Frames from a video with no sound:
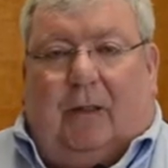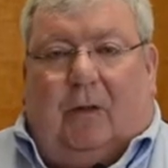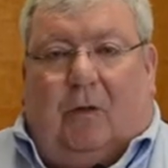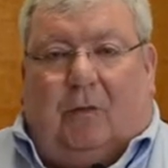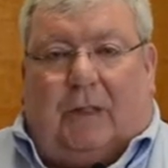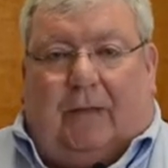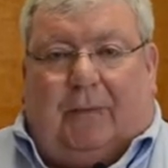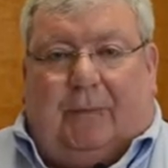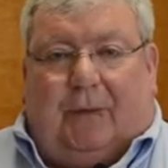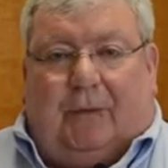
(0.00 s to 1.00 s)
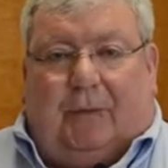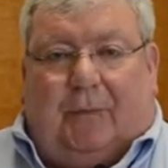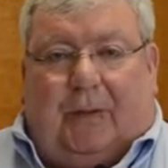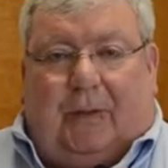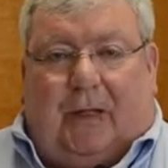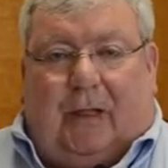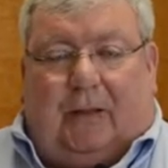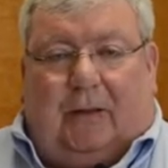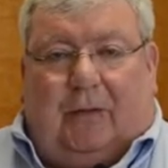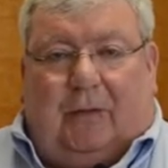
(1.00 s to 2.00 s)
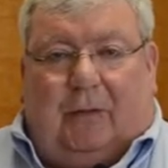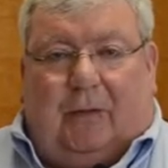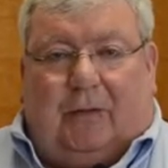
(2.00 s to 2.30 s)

holes have to be drilled periodically through